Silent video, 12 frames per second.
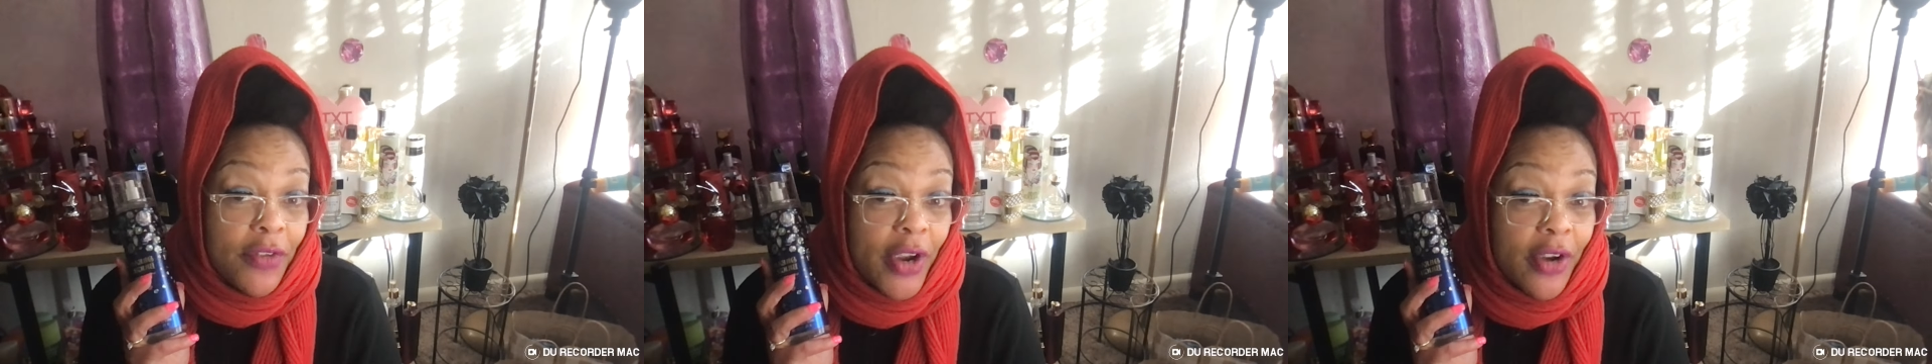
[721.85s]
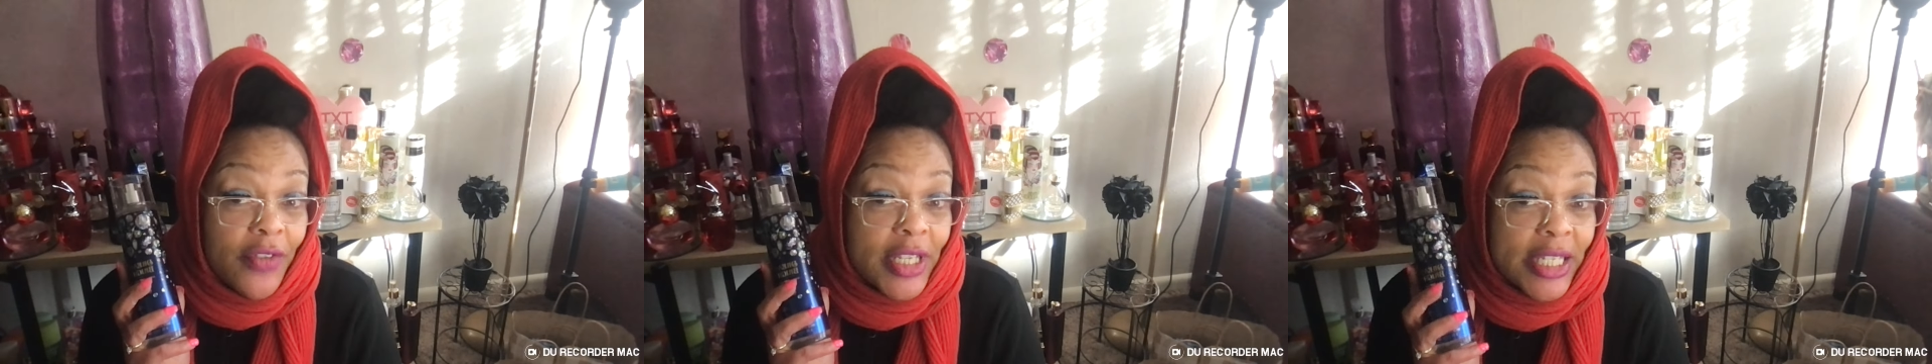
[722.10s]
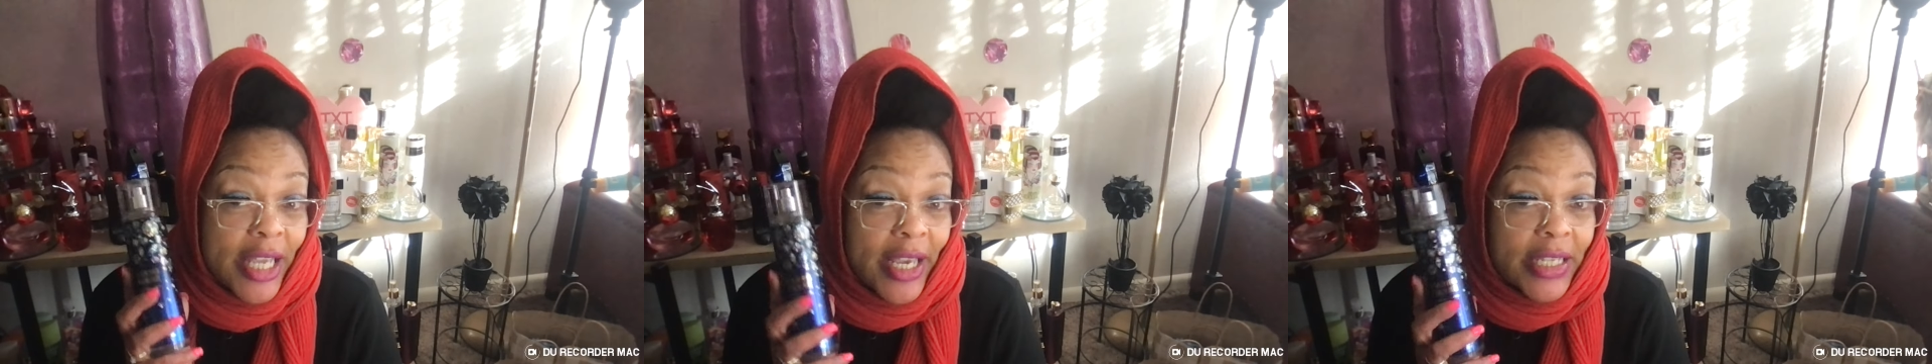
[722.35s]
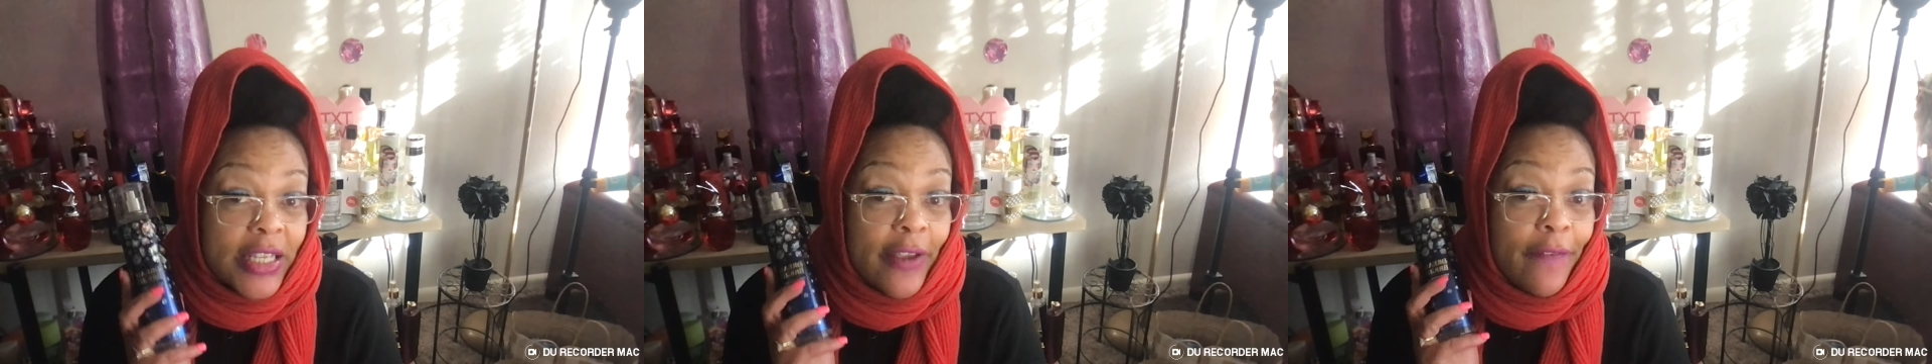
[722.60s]
very
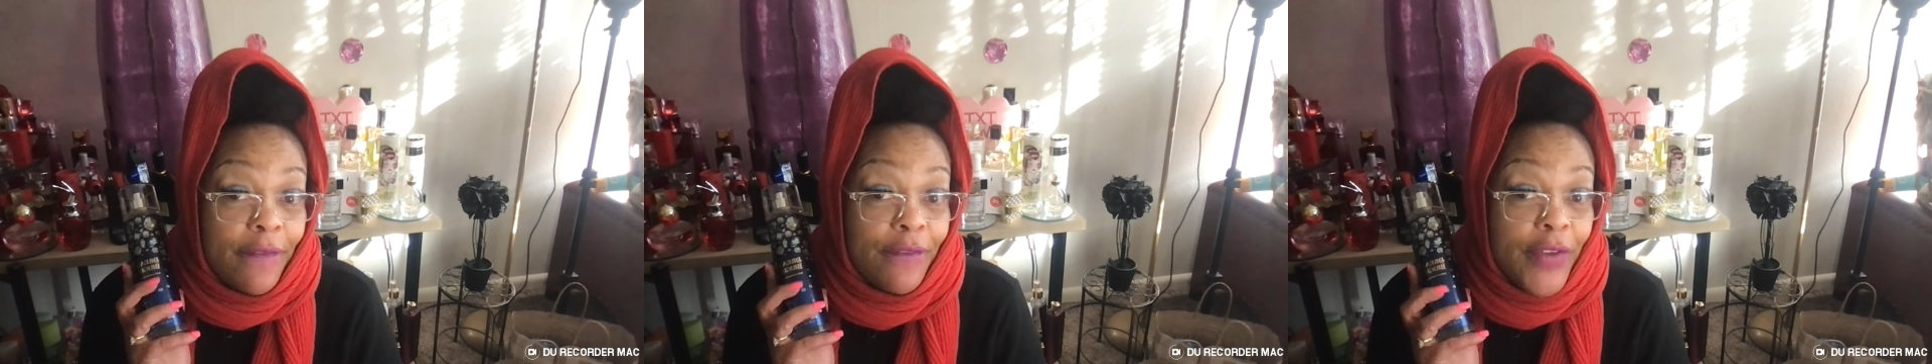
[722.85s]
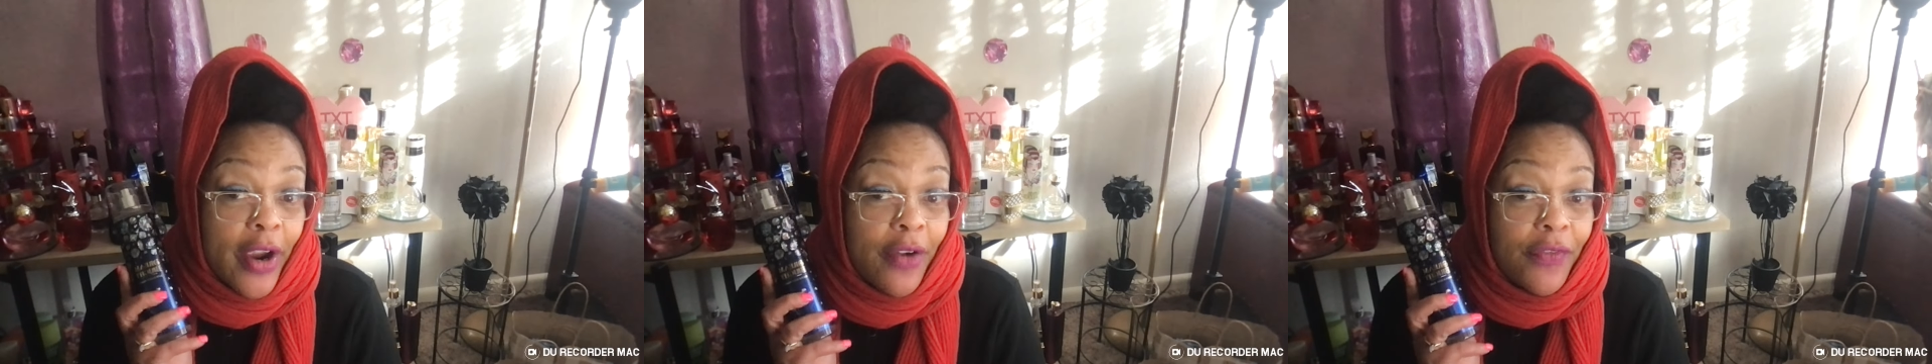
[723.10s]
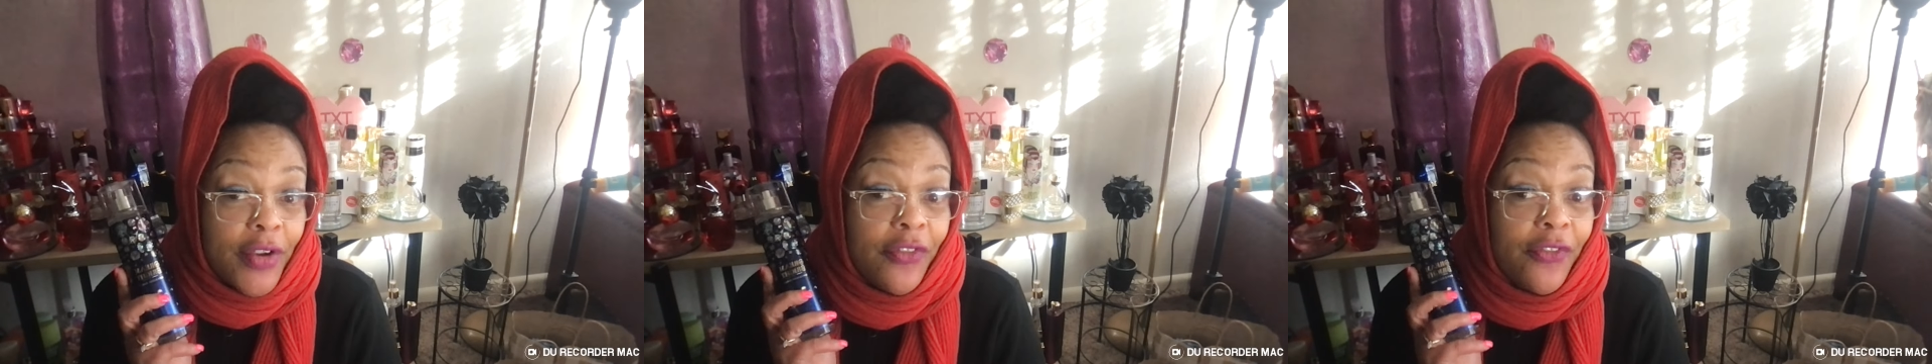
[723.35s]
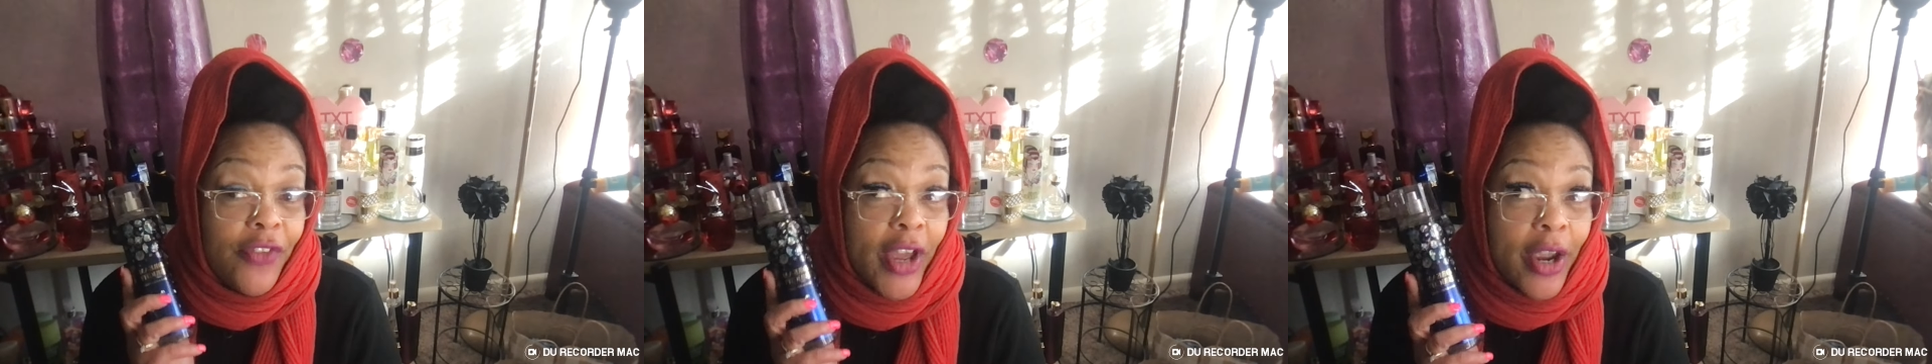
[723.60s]
sexy. Very,
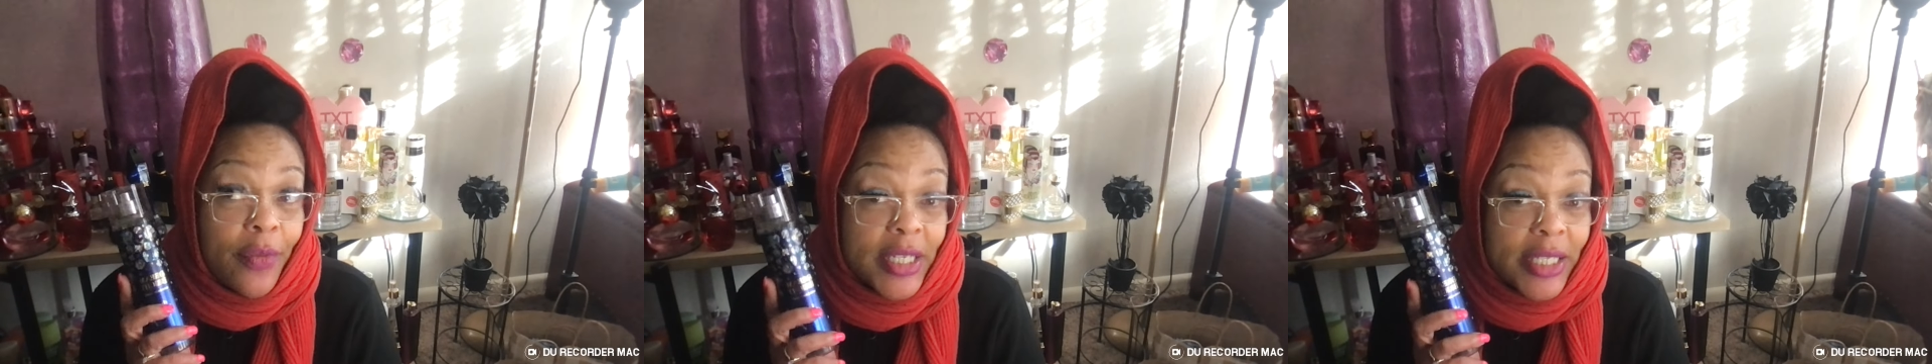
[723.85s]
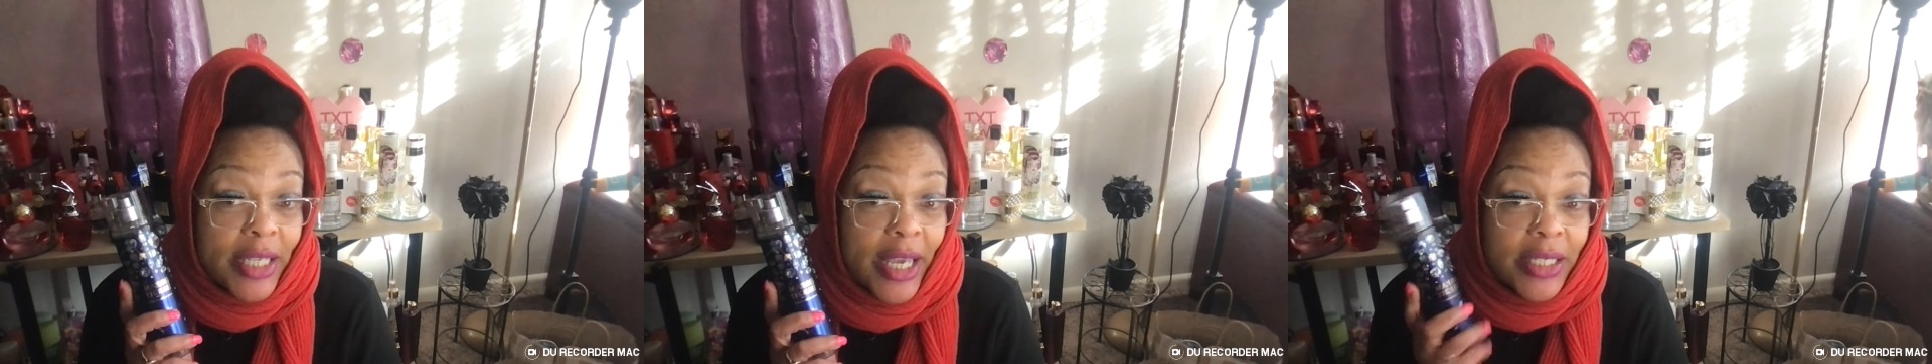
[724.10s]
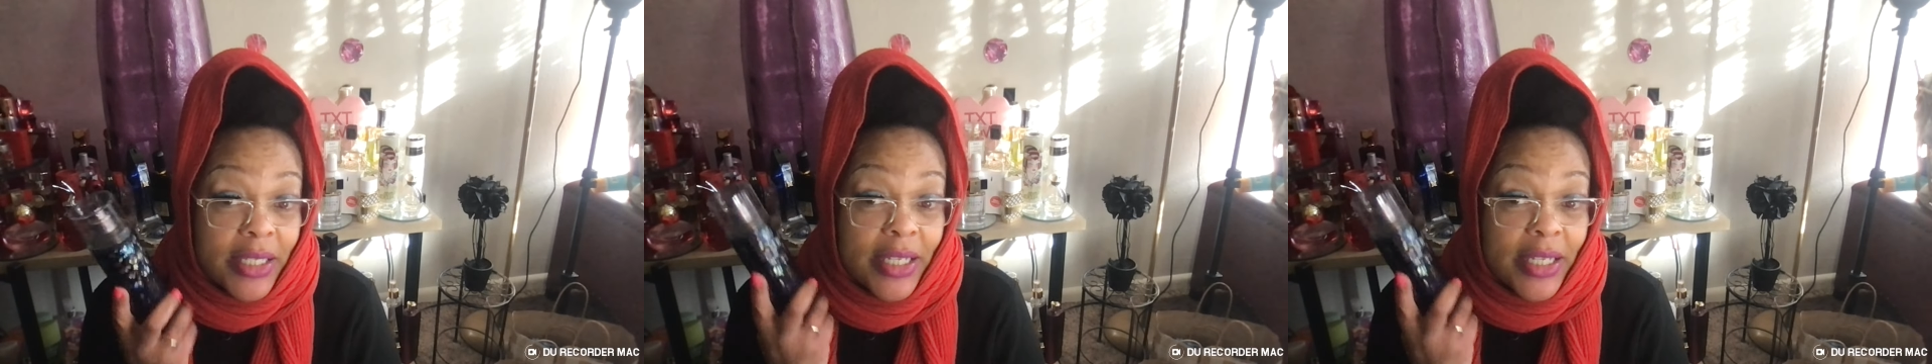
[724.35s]
very sexy.